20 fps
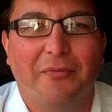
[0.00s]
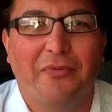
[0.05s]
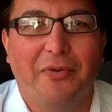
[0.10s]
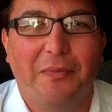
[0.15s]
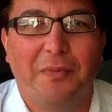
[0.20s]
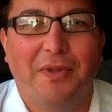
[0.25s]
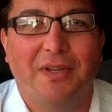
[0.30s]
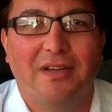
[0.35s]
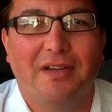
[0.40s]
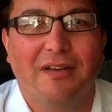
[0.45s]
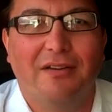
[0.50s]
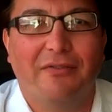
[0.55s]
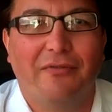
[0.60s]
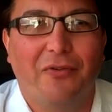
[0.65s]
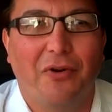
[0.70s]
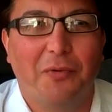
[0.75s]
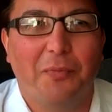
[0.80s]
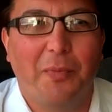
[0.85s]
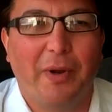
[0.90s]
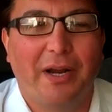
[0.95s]
I'm from the
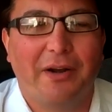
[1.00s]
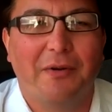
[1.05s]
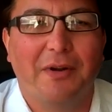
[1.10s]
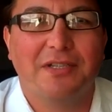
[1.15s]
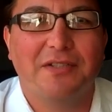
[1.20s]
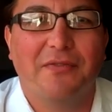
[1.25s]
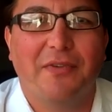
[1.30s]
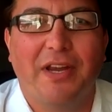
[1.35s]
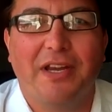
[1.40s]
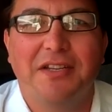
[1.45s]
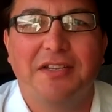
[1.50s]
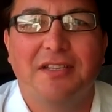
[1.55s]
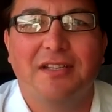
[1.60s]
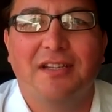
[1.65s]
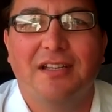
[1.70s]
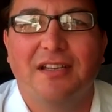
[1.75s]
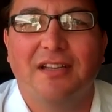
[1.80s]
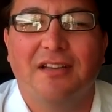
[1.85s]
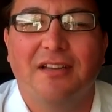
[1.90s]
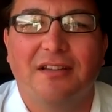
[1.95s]
Fort Peck
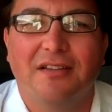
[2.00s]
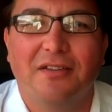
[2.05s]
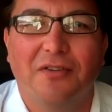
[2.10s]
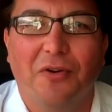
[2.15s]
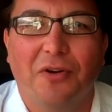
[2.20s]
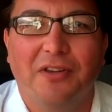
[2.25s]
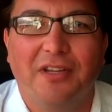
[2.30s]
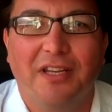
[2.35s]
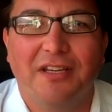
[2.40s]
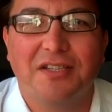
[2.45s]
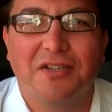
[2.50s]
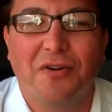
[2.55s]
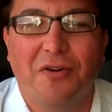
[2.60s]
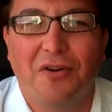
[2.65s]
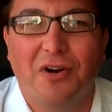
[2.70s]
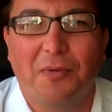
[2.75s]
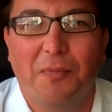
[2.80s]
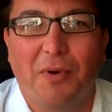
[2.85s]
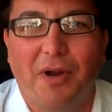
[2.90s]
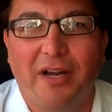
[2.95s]
Reservation in the northeast
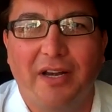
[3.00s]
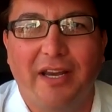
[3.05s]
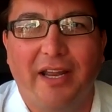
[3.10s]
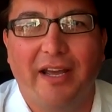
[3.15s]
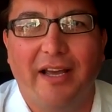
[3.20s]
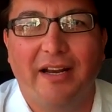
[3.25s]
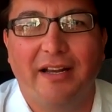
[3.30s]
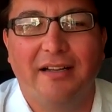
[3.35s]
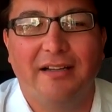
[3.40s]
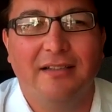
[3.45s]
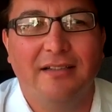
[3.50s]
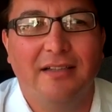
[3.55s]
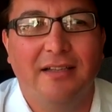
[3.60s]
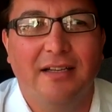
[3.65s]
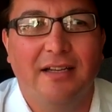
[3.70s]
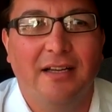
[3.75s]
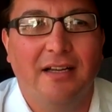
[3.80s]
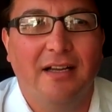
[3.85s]
corner of Montana.